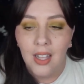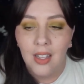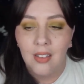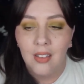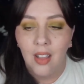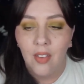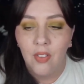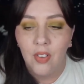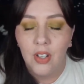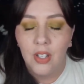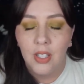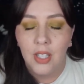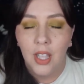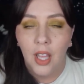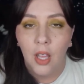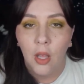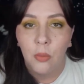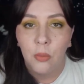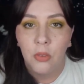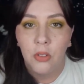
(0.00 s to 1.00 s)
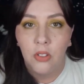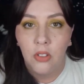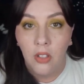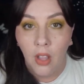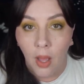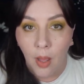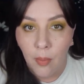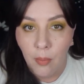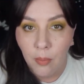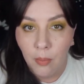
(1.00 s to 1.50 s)
it definitely helped
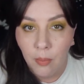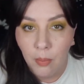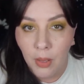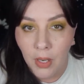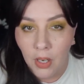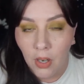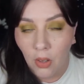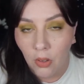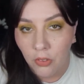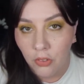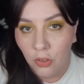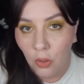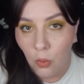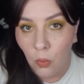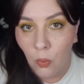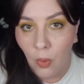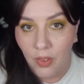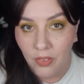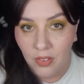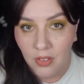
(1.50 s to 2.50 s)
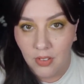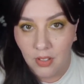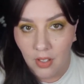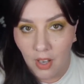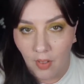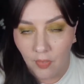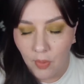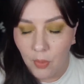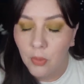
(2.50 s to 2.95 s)
some, but it also wasn't enough.